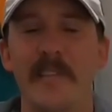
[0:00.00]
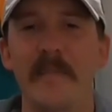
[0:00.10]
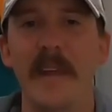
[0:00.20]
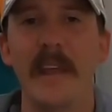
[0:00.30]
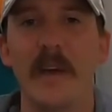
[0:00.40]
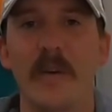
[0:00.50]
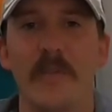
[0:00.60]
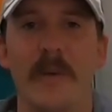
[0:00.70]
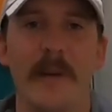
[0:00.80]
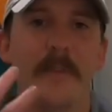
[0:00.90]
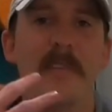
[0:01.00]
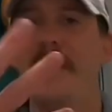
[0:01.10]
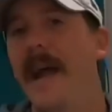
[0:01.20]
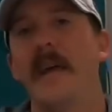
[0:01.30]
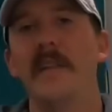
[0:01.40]
the videos where I'm just
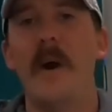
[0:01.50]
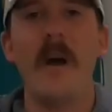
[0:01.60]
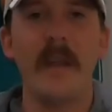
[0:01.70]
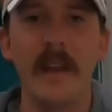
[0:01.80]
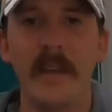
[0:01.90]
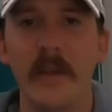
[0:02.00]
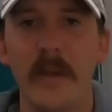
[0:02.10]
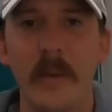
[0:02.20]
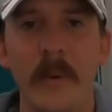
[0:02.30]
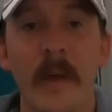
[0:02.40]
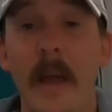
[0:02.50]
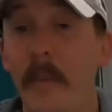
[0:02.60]
kind of talking to you.